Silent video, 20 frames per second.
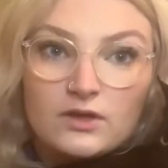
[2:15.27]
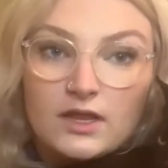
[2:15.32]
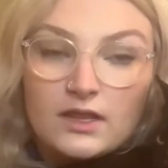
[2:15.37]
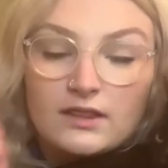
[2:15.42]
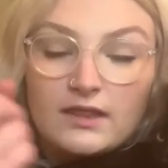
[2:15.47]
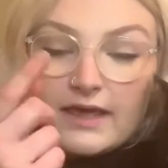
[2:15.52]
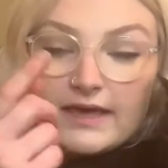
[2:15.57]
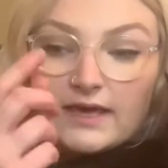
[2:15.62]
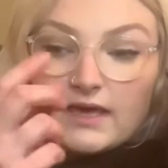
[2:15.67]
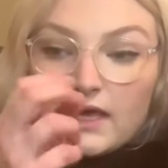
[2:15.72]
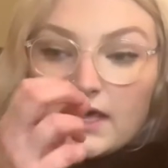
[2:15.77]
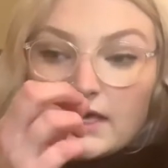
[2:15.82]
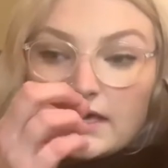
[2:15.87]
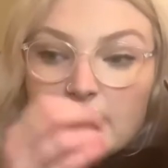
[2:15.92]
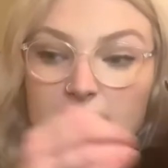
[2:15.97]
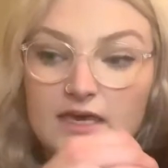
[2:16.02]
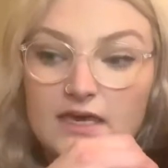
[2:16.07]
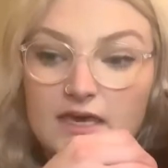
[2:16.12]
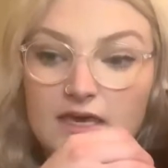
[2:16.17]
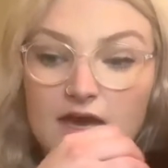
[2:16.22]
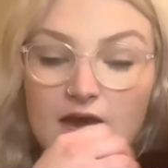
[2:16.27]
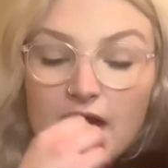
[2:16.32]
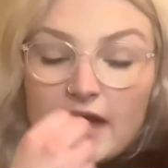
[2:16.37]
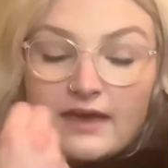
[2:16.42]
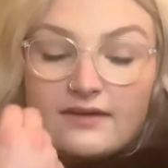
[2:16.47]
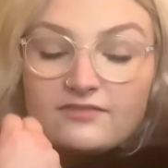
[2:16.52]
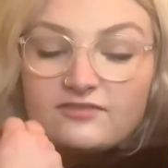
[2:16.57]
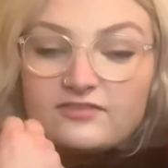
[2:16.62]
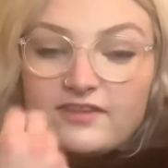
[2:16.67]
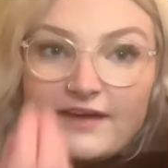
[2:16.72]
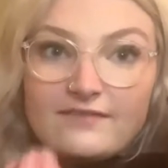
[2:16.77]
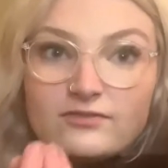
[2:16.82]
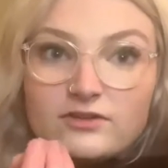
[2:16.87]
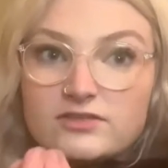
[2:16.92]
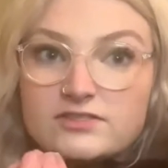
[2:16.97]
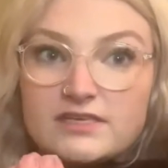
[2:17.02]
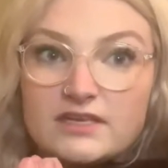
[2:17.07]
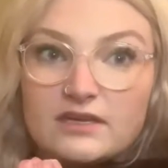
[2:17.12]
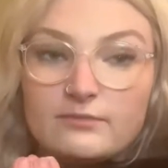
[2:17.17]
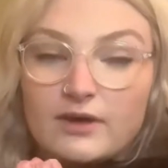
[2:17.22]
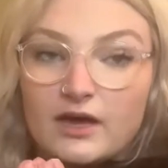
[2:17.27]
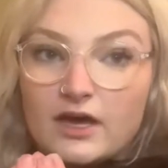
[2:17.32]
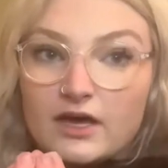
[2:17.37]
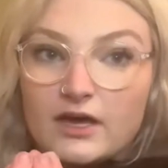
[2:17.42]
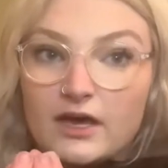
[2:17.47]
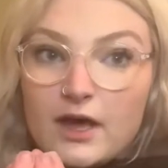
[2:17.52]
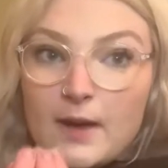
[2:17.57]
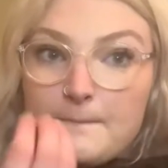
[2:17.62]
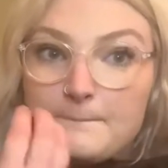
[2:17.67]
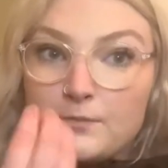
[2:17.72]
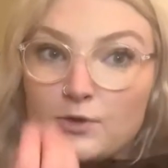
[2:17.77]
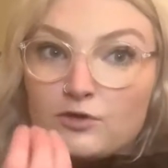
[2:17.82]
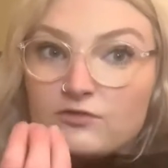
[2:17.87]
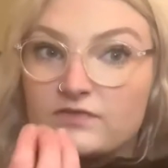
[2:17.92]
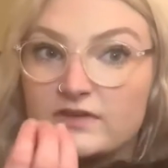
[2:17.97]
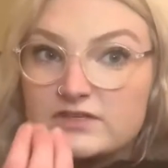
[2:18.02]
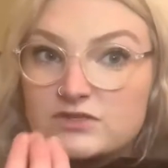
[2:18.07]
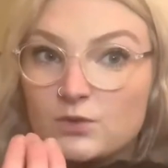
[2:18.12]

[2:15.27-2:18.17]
Like he, I have never seen a bug move this